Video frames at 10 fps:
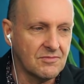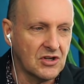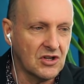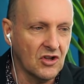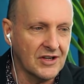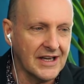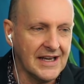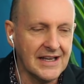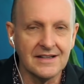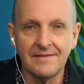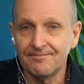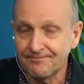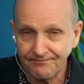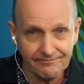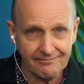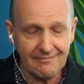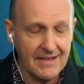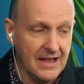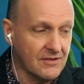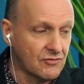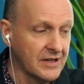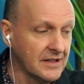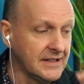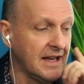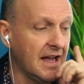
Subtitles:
clocking in really